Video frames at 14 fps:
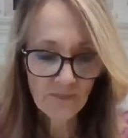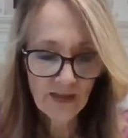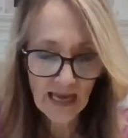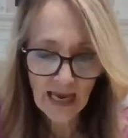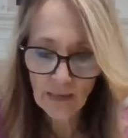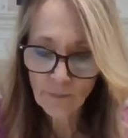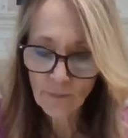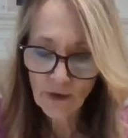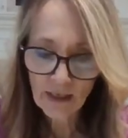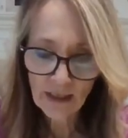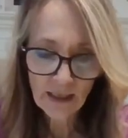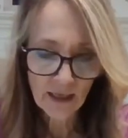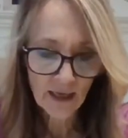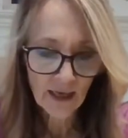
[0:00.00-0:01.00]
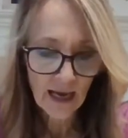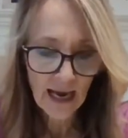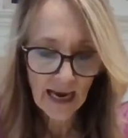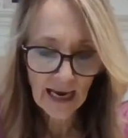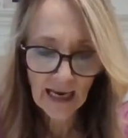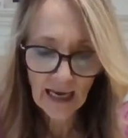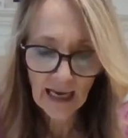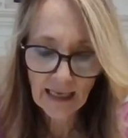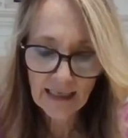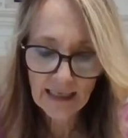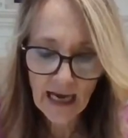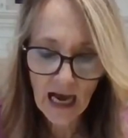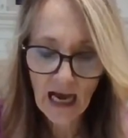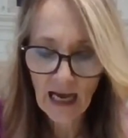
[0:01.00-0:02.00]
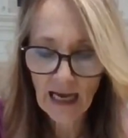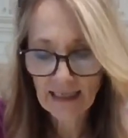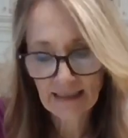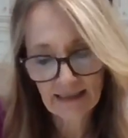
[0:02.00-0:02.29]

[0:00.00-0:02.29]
apron, and I